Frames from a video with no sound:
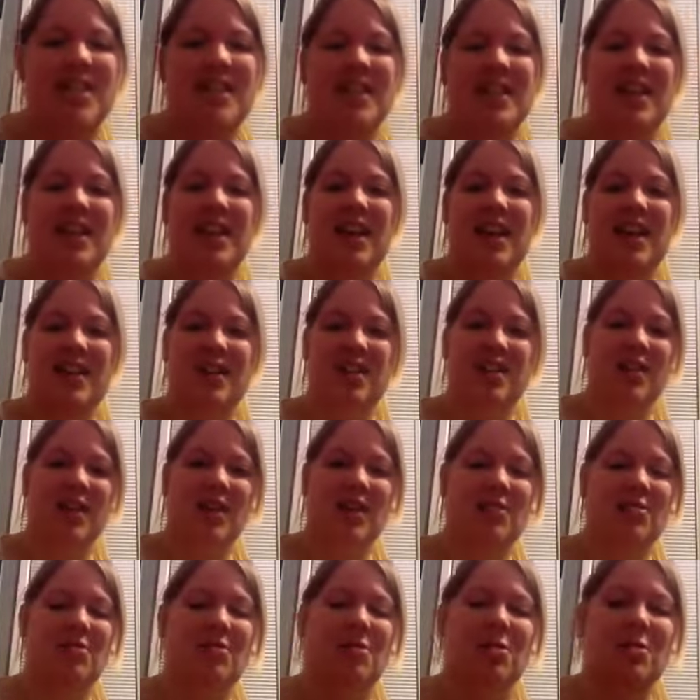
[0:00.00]
see how you
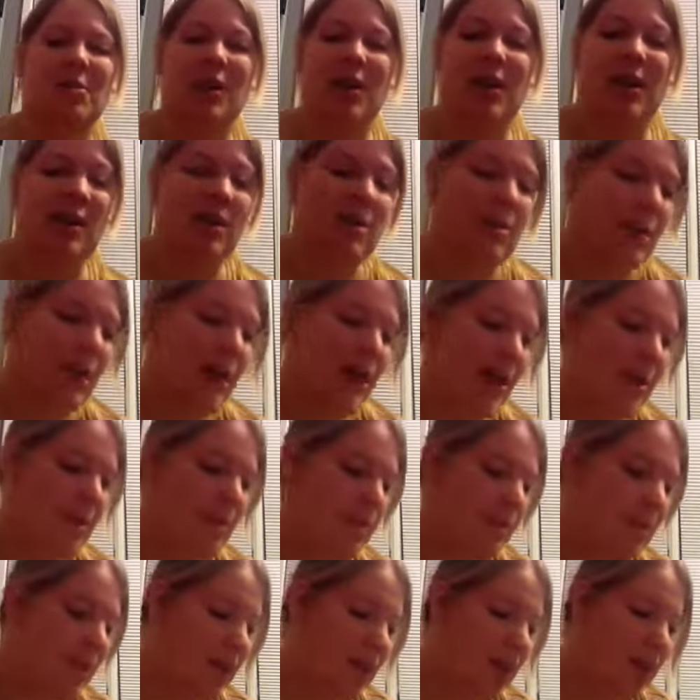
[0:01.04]
guys are doing, okay?
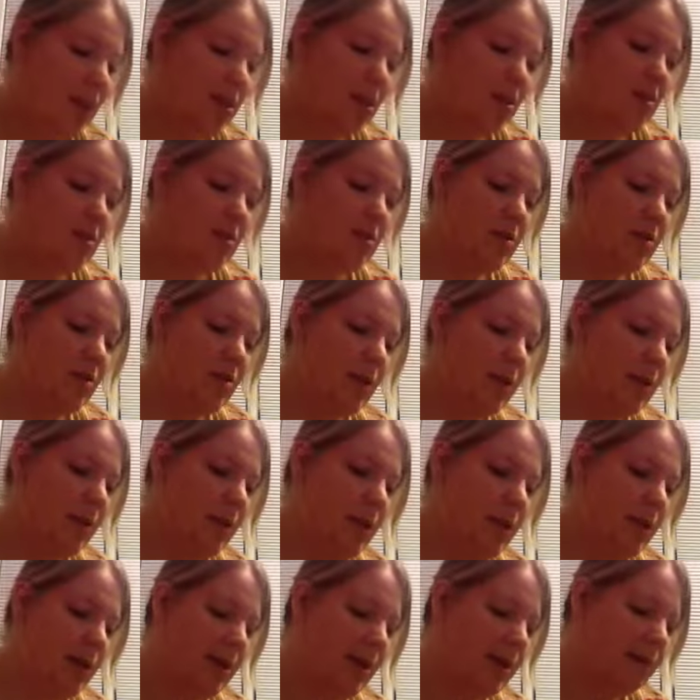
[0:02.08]
So
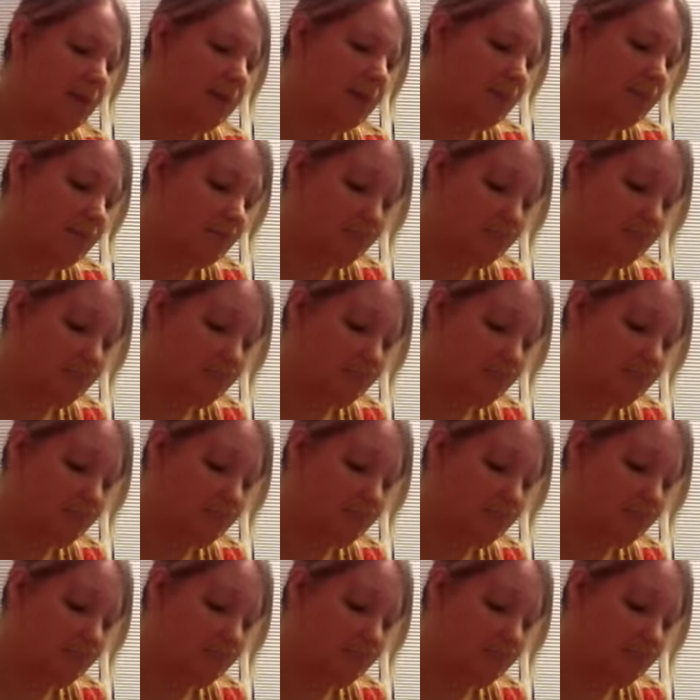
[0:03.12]
I'm